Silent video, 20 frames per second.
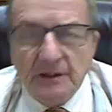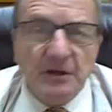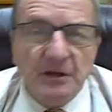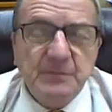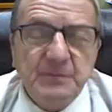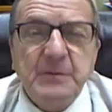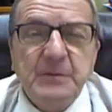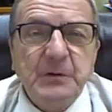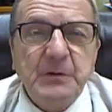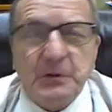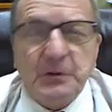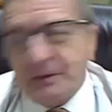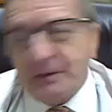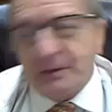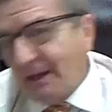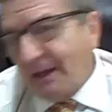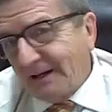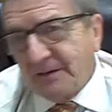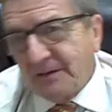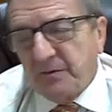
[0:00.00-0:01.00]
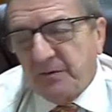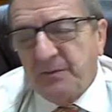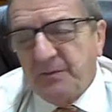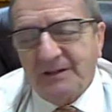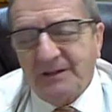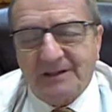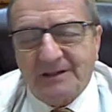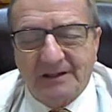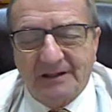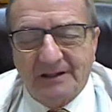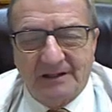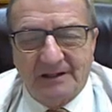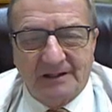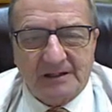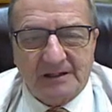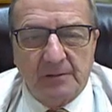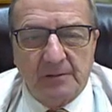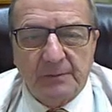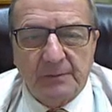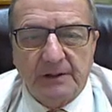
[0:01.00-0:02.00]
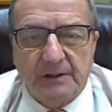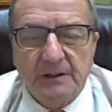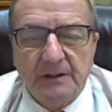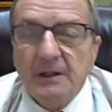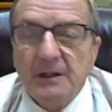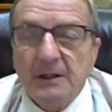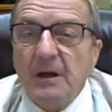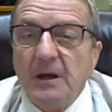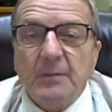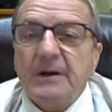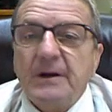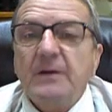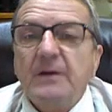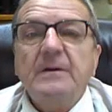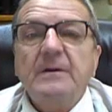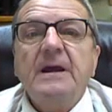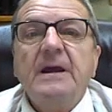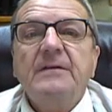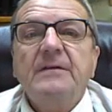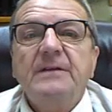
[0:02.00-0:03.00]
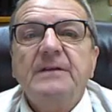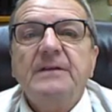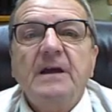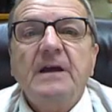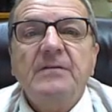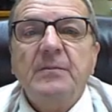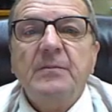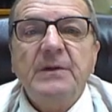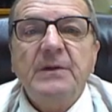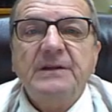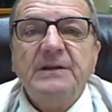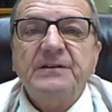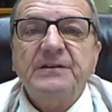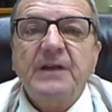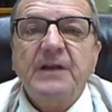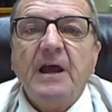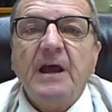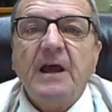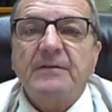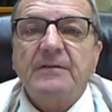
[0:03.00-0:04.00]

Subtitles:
People look at it. I'm a big company, but I don't have to have a big staff.